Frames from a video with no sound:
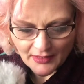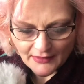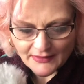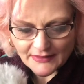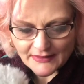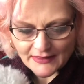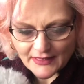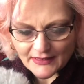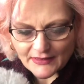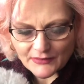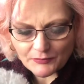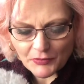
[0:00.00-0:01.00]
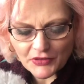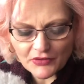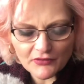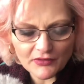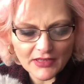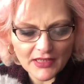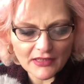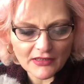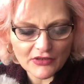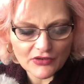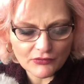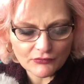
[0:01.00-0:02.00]
And it says spot on
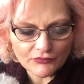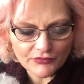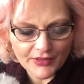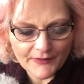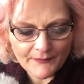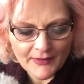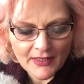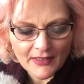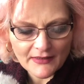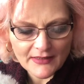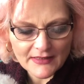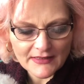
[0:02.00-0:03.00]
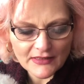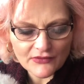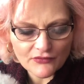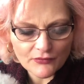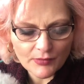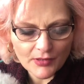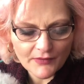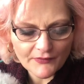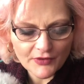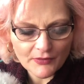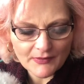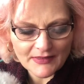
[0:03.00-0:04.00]
English Laundry. This essential
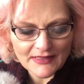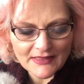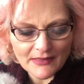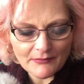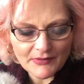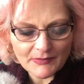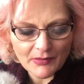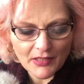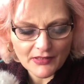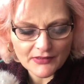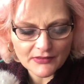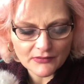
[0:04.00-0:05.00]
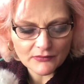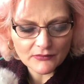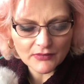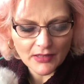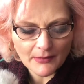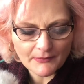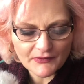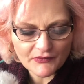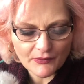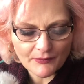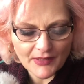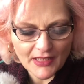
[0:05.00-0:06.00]
perfume is December's parcel, comes
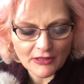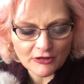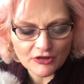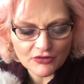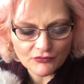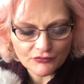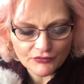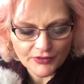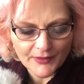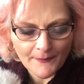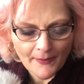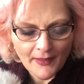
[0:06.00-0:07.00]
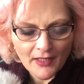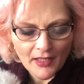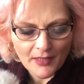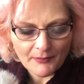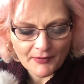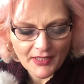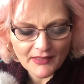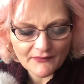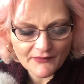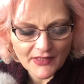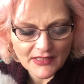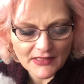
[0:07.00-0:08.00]
from English Laundry, a
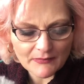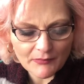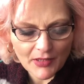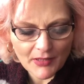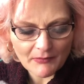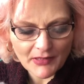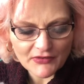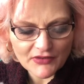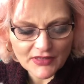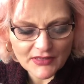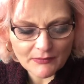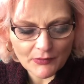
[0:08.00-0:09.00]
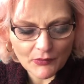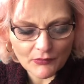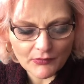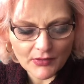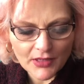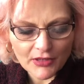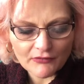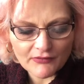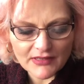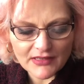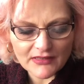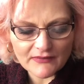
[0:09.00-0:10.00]
brand founded by Manchester born
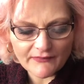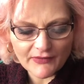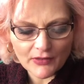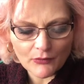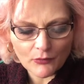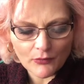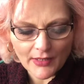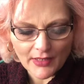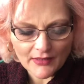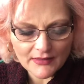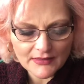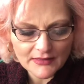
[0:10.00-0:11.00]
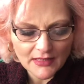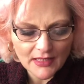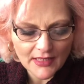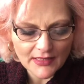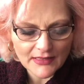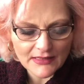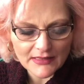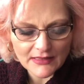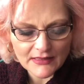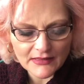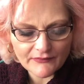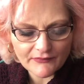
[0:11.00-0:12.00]
Christopher Wicks, a
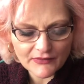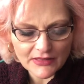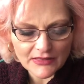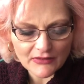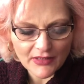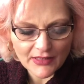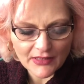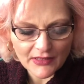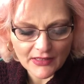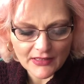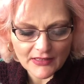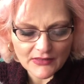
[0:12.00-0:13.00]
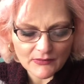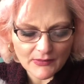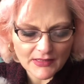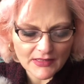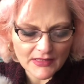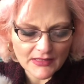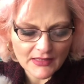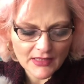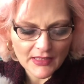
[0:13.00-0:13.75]
distinctive designer in his 20s.